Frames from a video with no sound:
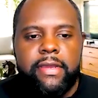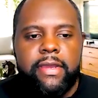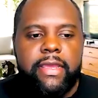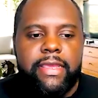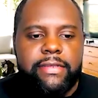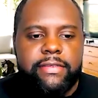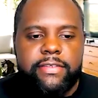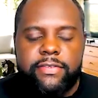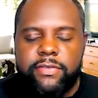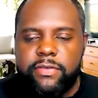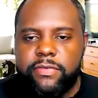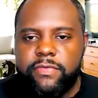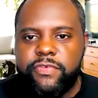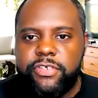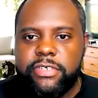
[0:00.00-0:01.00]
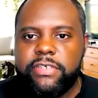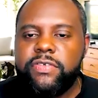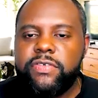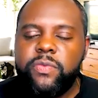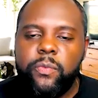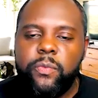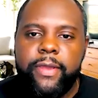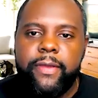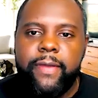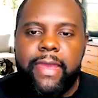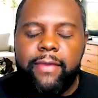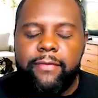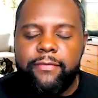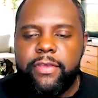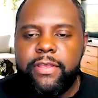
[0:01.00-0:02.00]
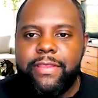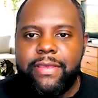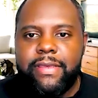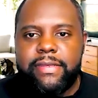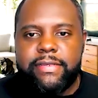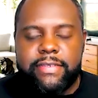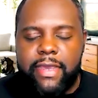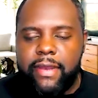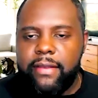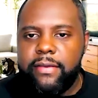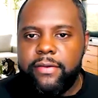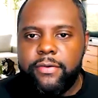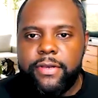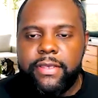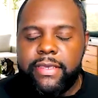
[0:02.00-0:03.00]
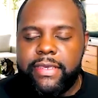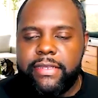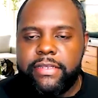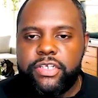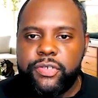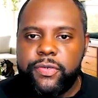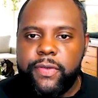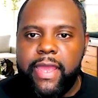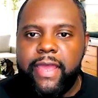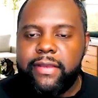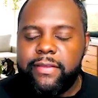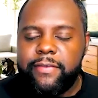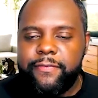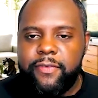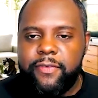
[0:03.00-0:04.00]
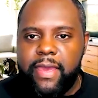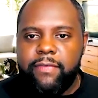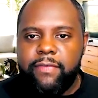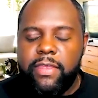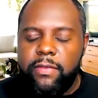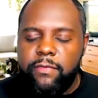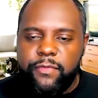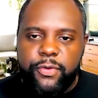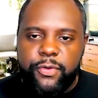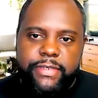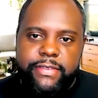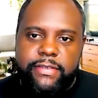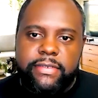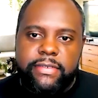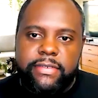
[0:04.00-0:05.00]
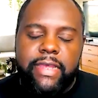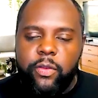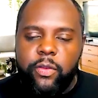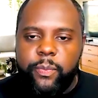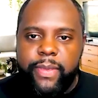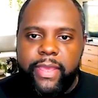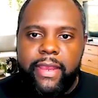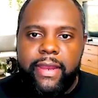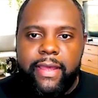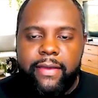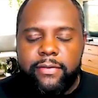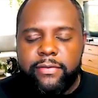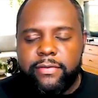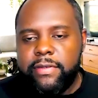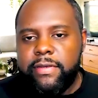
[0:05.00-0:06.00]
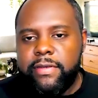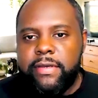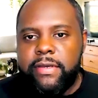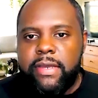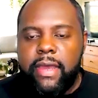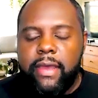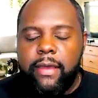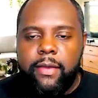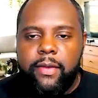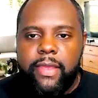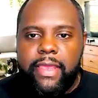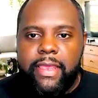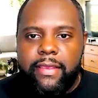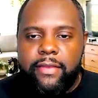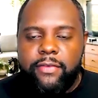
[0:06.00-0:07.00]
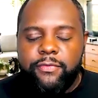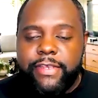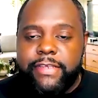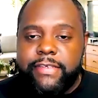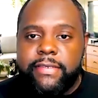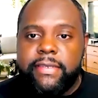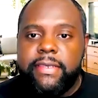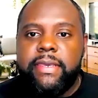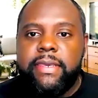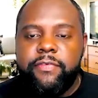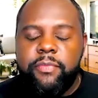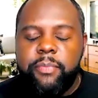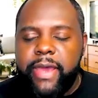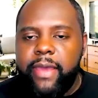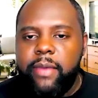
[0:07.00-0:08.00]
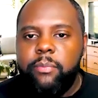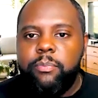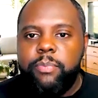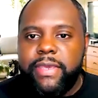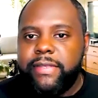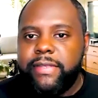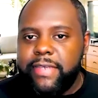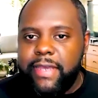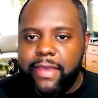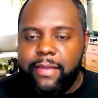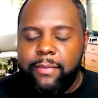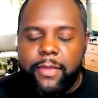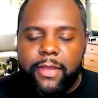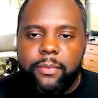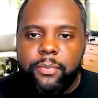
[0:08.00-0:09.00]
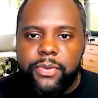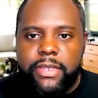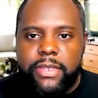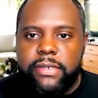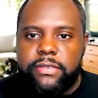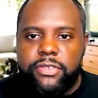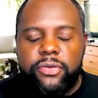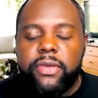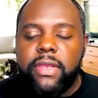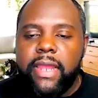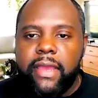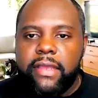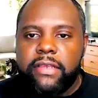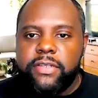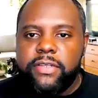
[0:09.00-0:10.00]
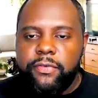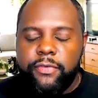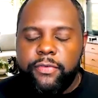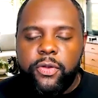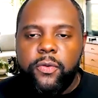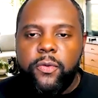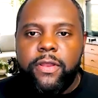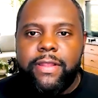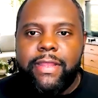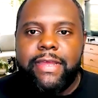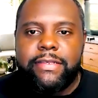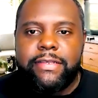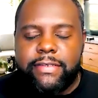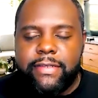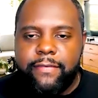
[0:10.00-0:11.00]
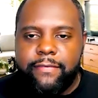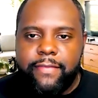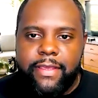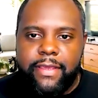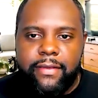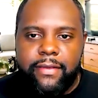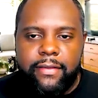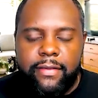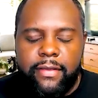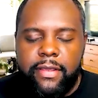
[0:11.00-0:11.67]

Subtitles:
It's just where everything is kind of going to get tracked. If you have invoices that are paid out and received by big time companies, you can actually record that stuff there.